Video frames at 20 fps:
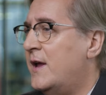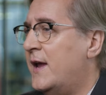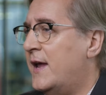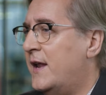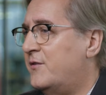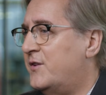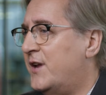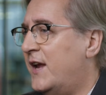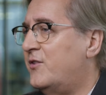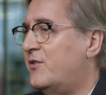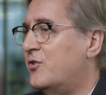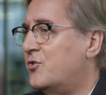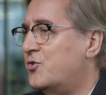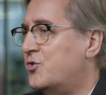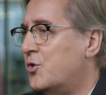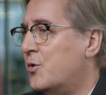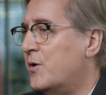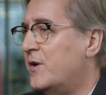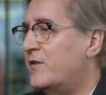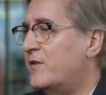and it takes
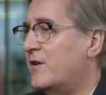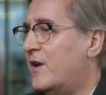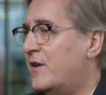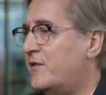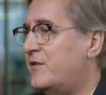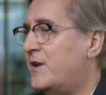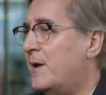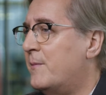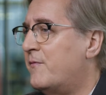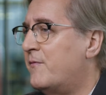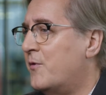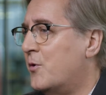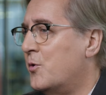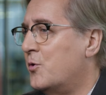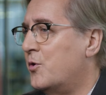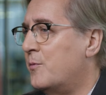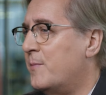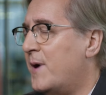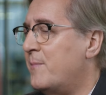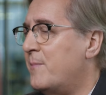assurance a step
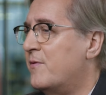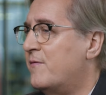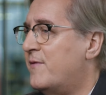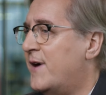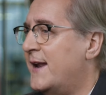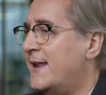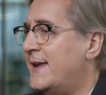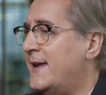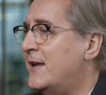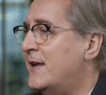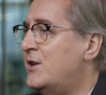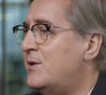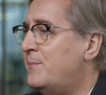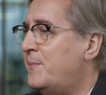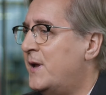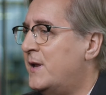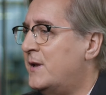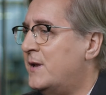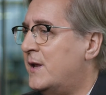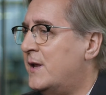further by providing
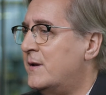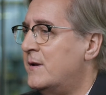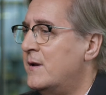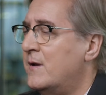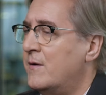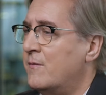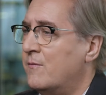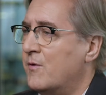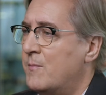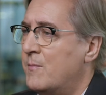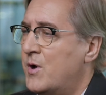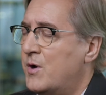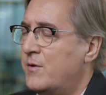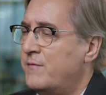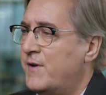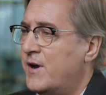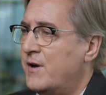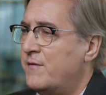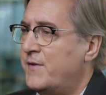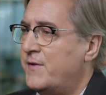independent,
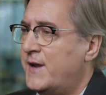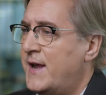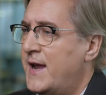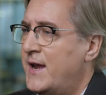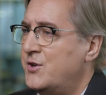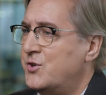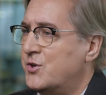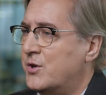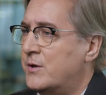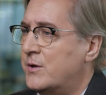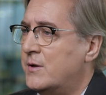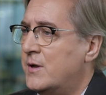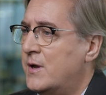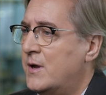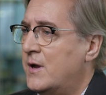remote verification